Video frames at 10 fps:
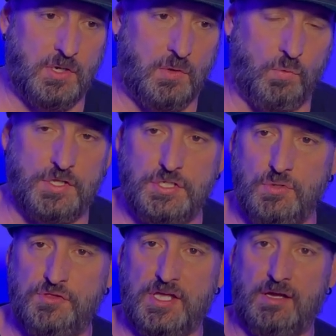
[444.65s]
whether you
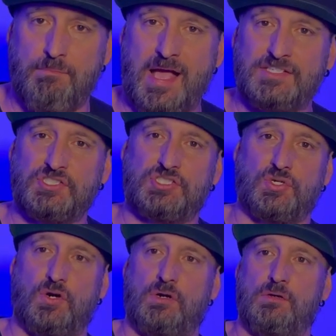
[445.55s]
think masks
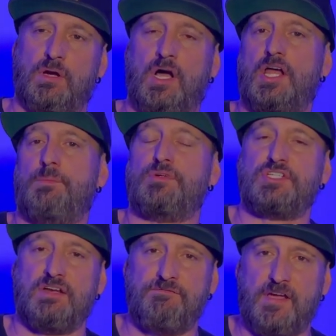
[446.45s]
are
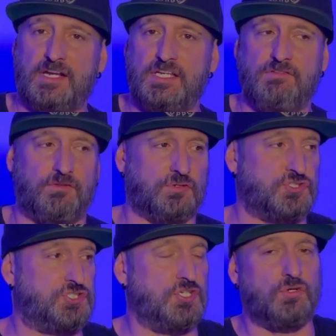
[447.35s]
100% effective or
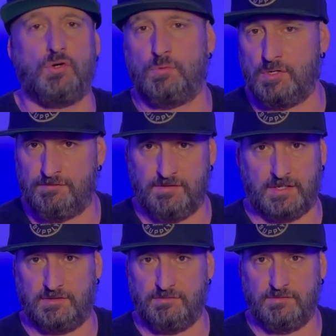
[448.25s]
0
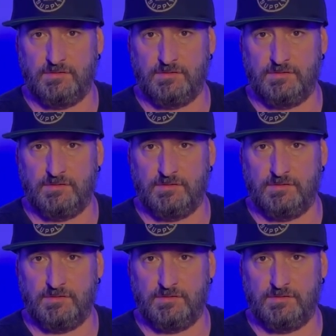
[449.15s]
effective,